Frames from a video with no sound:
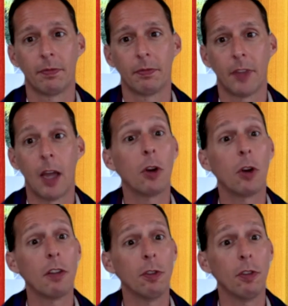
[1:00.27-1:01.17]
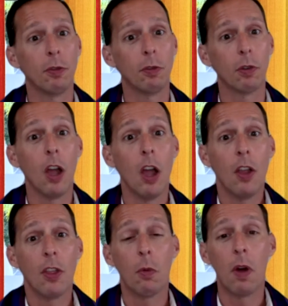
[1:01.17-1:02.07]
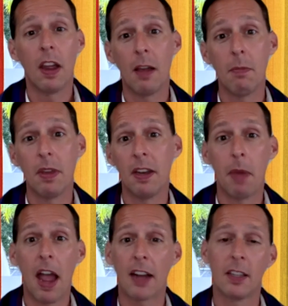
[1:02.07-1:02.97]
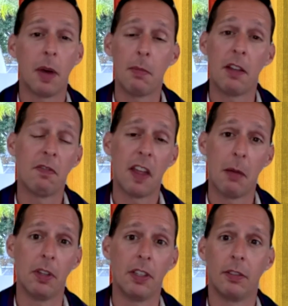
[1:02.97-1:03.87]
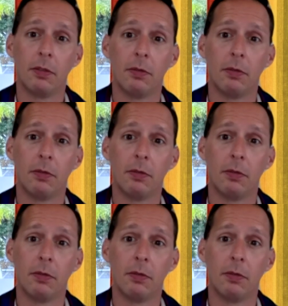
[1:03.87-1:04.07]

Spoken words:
I'm grateful for the way I've been impacted by my family.